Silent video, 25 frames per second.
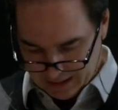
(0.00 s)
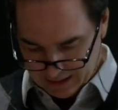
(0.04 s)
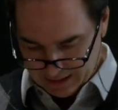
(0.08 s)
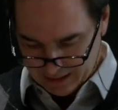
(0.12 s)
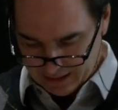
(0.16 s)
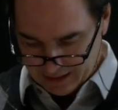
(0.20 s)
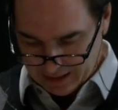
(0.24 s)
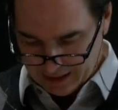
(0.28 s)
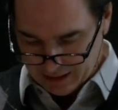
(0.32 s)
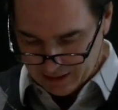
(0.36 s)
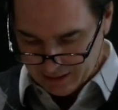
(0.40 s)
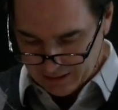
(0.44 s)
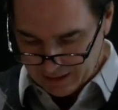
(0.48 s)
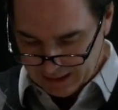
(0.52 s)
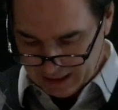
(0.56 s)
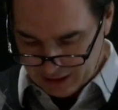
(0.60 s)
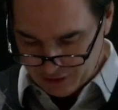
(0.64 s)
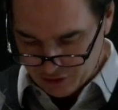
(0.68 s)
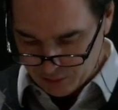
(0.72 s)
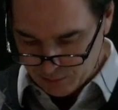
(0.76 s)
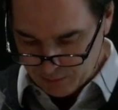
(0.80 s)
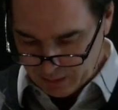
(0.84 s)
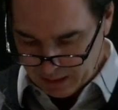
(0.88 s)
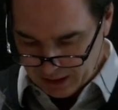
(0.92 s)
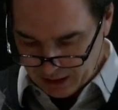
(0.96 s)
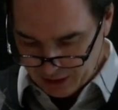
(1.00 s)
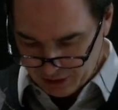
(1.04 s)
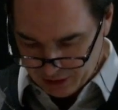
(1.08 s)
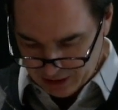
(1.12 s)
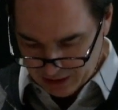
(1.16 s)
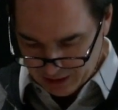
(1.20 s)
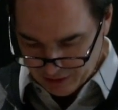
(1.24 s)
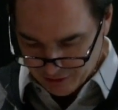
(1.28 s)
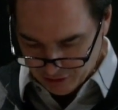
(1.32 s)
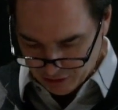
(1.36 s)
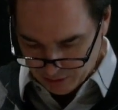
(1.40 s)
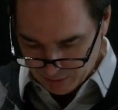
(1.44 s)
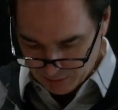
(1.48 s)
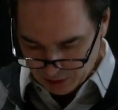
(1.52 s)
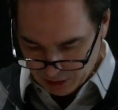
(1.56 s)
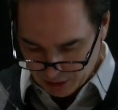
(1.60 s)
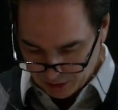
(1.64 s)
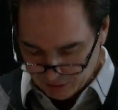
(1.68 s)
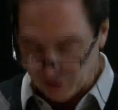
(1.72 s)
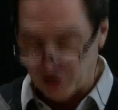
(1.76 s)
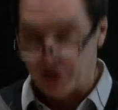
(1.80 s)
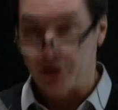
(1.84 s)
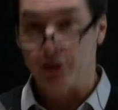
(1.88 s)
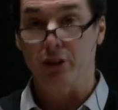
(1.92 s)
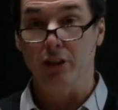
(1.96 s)
Carol has a PhD from
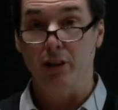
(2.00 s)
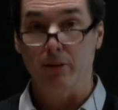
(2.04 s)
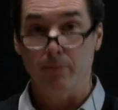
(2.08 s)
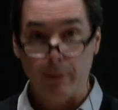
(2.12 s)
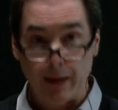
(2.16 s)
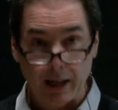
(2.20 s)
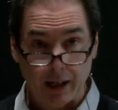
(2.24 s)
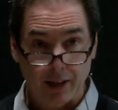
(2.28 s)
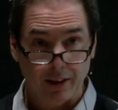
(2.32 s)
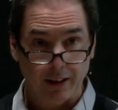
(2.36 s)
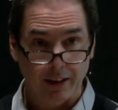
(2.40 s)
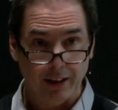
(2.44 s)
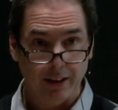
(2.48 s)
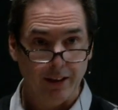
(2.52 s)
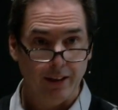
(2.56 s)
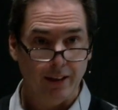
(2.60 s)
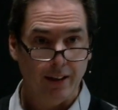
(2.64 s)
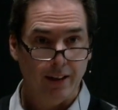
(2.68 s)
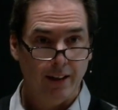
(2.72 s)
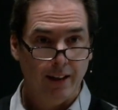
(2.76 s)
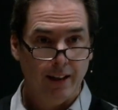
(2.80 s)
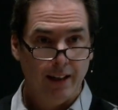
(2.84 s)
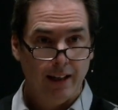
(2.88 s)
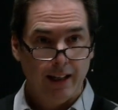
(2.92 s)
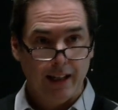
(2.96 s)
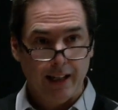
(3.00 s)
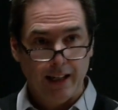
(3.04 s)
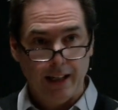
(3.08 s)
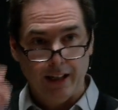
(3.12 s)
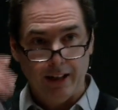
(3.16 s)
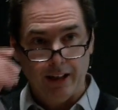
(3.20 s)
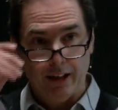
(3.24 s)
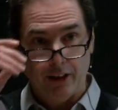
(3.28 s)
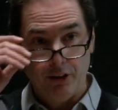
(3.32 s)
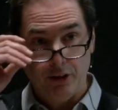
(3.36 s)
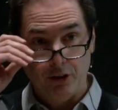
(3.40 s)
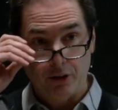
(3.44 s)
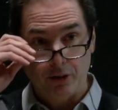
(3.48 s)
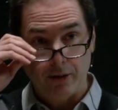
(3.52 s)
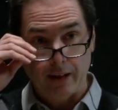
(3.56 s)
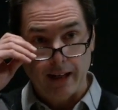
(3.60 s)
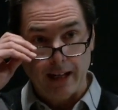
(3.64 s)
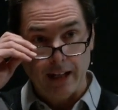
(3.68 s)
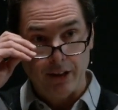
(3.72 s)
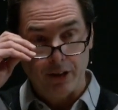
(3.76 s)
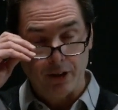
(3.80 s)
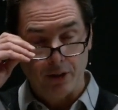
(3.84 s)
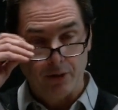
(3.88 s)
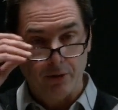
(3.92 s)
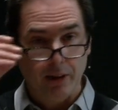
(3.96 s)
University of Maryland and undergrad
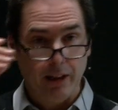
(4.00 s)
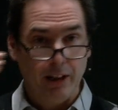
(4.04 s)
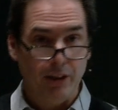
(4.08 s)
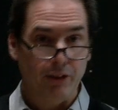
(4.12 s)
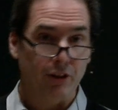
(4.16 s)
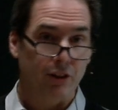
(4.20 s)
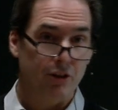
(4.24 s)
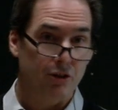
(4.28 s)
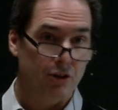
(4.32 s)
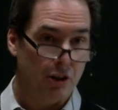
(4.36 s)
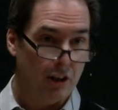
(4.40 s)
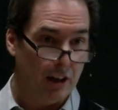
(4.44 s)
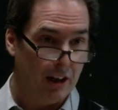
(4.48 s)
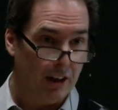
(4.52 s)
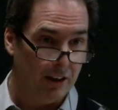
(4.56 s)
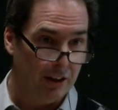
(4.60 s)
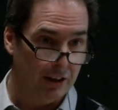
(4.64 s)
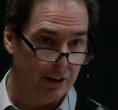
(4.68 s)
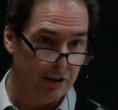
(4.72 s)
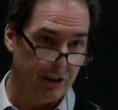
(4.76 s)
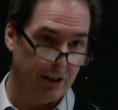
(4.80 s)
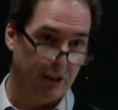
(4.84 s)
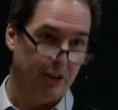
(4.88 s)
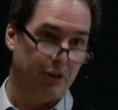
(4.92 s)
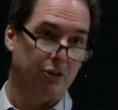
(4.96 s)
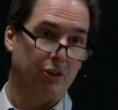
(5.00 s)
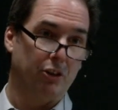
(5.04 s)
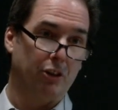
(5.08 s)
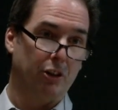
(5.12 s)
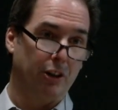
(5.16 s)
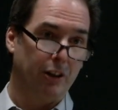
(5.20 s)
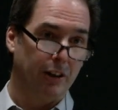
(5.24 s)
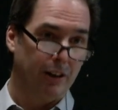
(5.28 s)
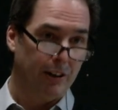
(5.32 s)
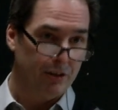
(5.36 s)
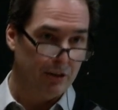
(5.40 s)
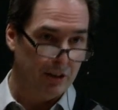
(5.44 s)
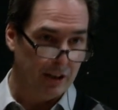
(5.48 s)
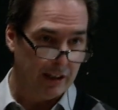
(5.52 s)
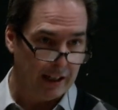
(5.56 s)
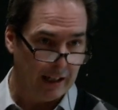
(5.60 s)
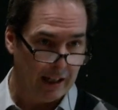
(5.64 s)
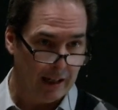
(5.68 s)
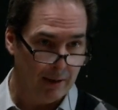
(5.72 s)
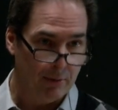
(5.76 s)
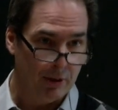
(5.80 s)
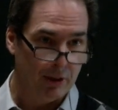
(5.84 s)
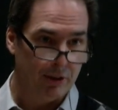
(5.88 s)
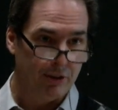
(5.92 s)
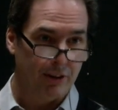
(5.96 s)
degrees in geology. So she
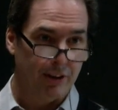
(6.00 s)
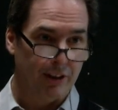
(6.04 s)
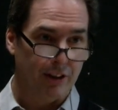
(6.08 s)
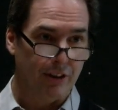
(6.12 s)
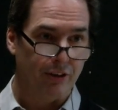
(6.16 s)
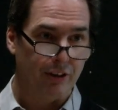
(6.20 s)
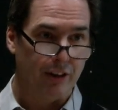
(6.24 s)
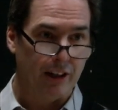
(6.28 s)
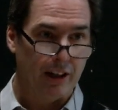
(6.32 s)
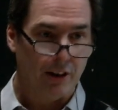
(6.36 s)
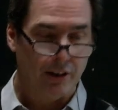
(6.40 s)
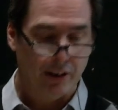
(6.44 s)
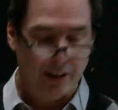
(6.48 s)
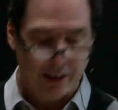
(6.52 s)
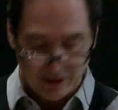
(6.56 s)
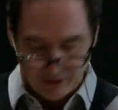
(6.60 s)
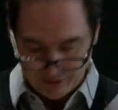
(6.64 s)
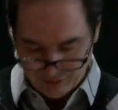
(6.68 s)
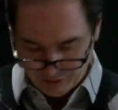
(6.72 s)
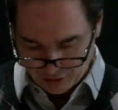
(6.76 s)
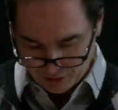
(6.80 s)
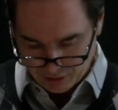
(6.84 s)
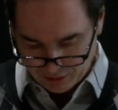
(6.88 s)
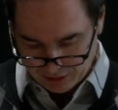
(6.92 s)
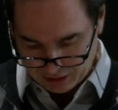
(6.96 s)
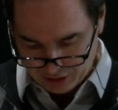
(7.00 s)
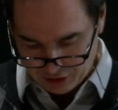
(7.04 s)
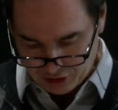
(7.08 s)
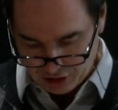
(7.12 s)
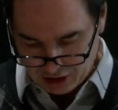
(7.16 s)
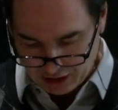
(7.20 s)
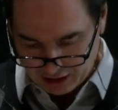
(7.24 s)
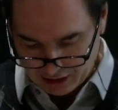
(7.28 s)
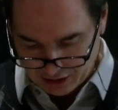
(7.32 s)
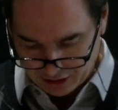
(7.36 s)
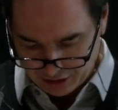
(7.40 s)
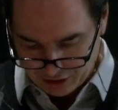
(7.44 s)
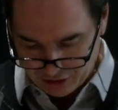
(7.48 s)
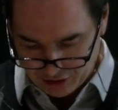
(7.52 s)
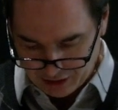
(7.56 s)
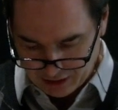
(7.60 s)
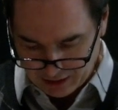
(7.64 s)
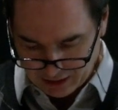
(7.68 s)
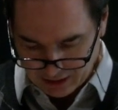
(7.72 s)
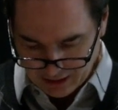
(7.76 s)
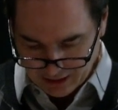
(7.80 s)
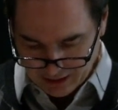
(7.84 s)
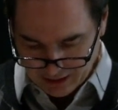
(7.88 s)
came into this area through a geology